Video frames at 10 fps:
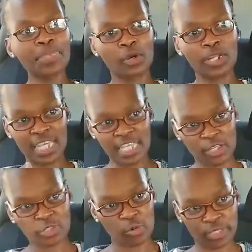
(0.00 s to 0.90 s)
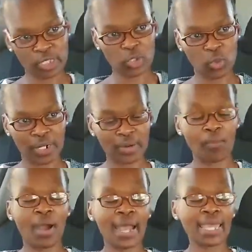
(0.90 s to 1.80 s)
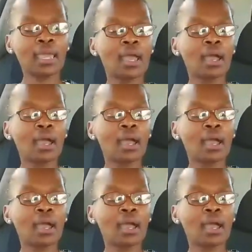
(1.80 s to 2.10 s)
You're gonna hear through the story why.